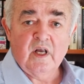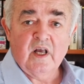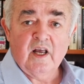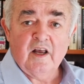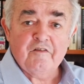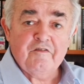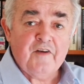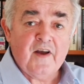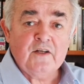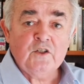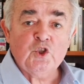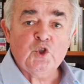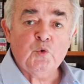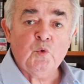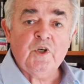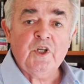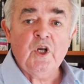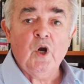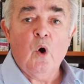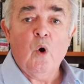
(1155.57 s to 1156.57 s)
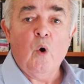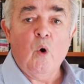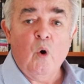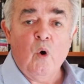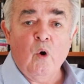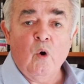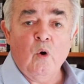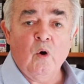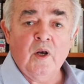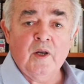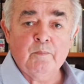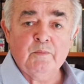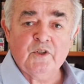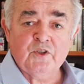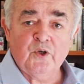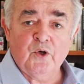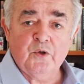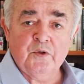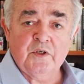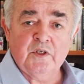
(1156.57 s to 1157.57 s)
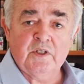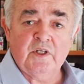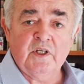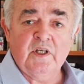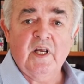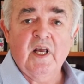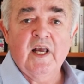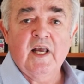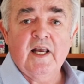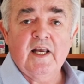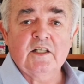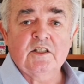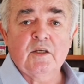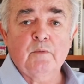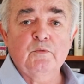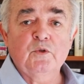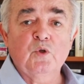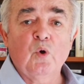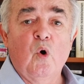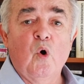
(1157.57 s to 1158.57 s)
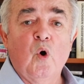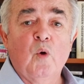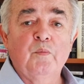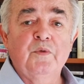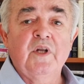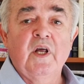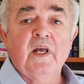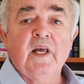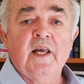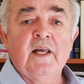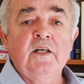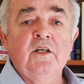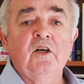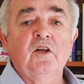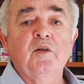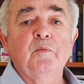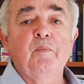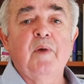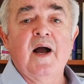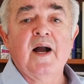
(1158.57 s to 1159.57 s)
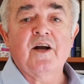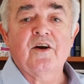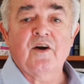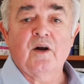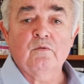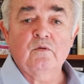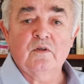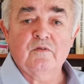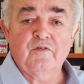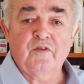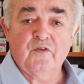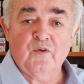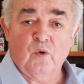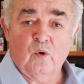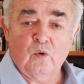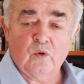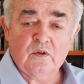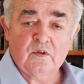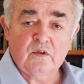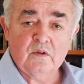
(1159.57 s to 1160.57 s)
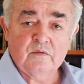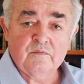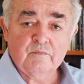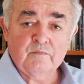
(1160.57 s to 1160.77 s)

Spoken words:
Eventually, all absurdity is absorbed into the background of thought.